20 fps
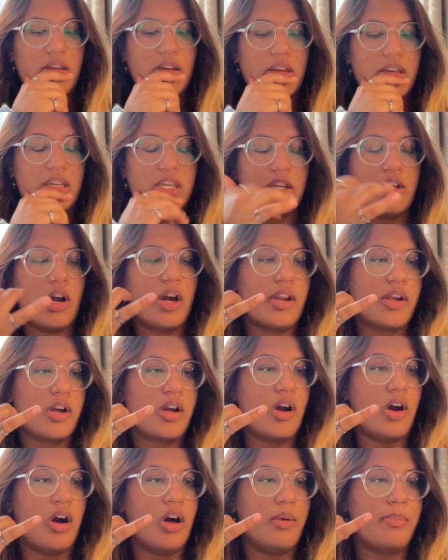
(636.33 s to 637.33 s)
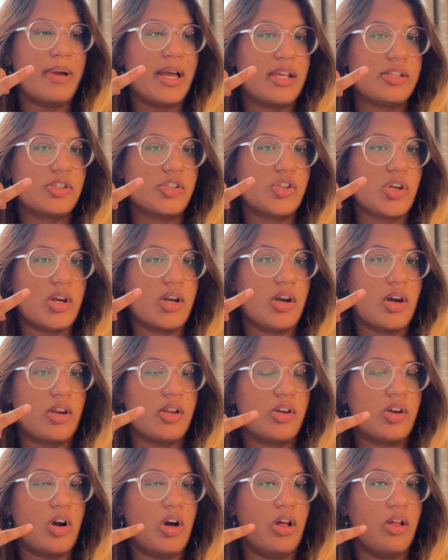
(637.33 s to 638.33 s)
he got a call pastor john got a
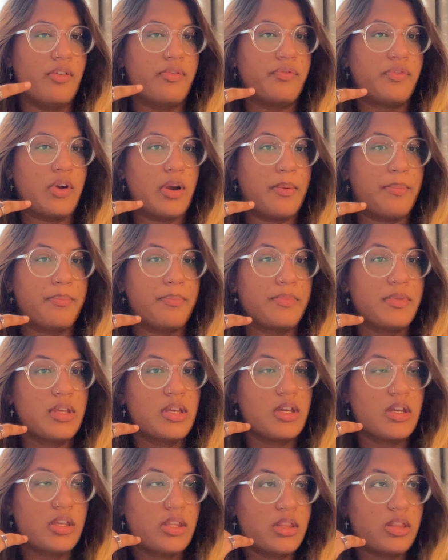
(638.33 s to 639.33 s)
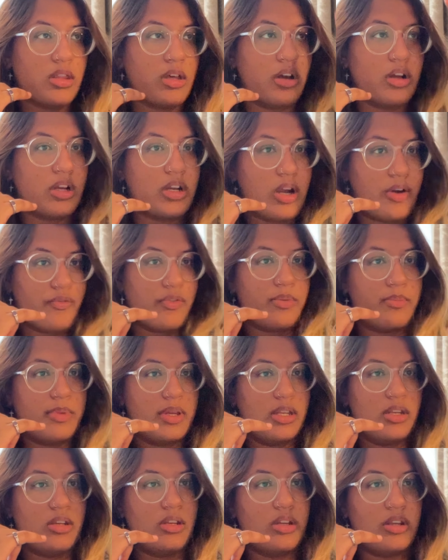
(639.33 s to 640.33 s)
call from the
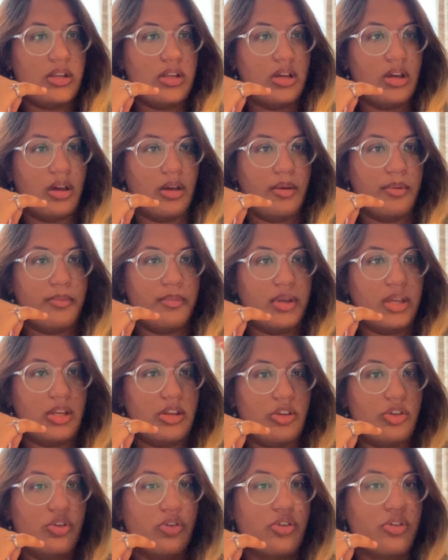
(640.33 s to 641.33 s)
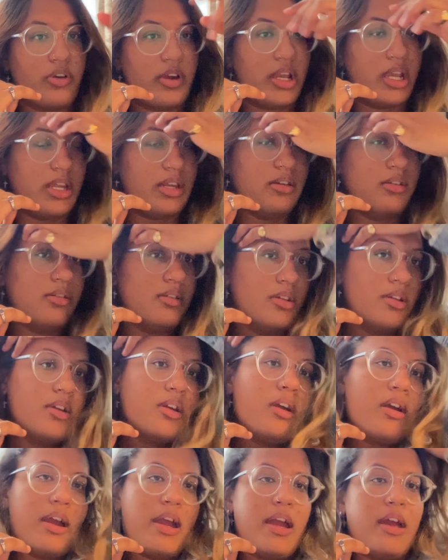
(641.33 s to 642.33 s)
government um, in Ukraine
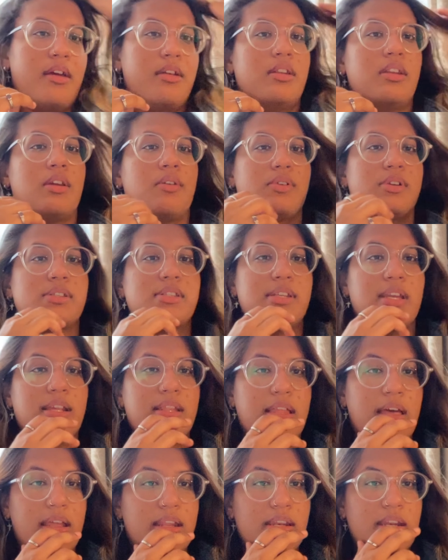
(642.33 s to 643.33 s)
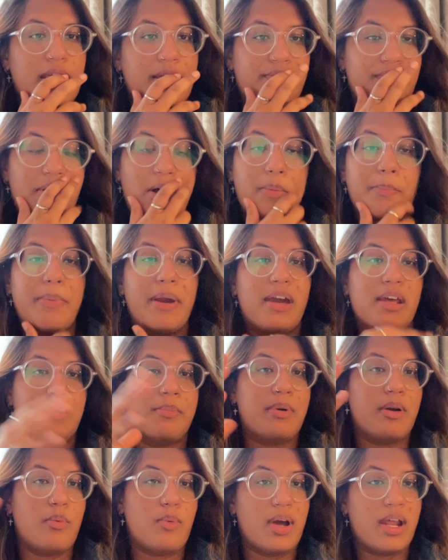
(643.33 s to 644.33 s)
and they were saying that they felt bad
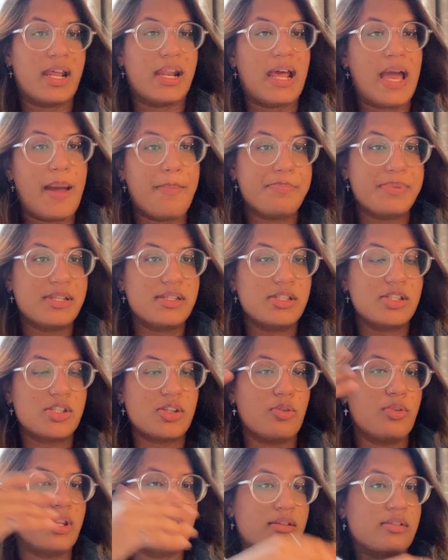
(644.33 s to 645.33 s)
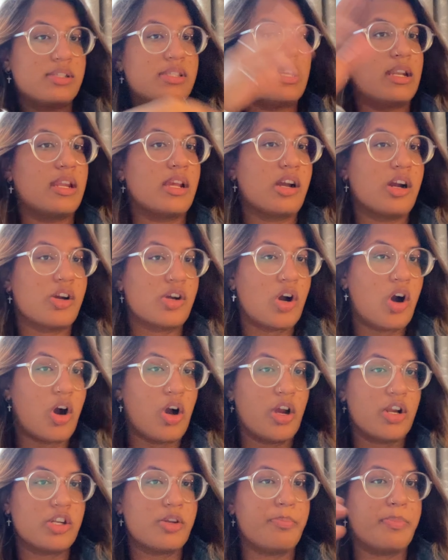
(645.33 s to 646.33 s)
about what had happened so they're sending a
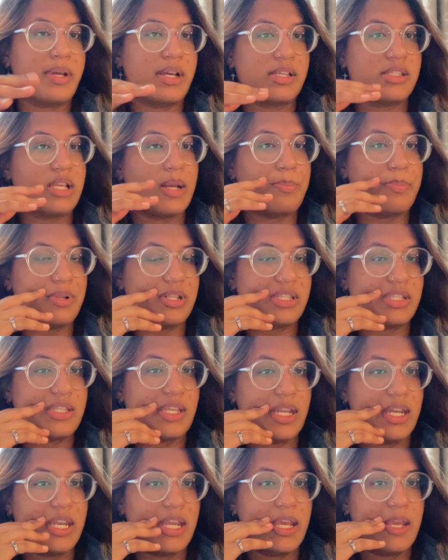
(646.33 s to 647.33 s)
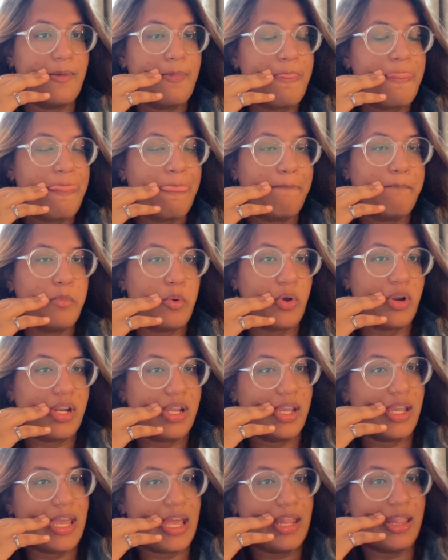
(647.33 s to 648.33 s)
car to pick us up on sunday
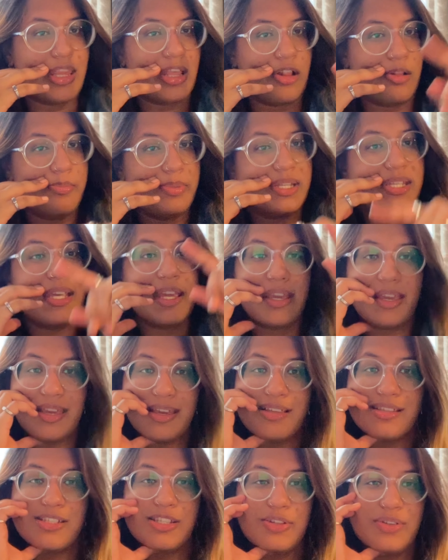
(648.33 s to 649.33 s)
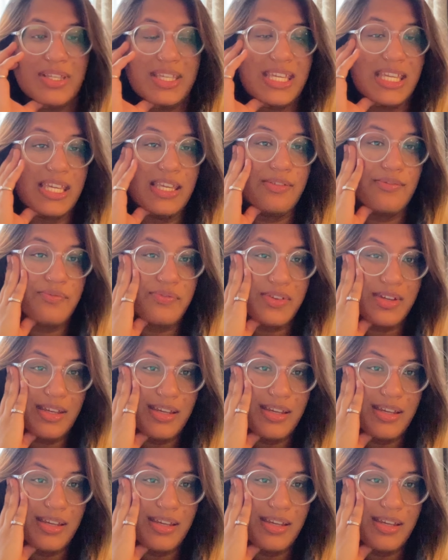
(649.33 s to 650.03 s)
morning and they'll be taking us to kiev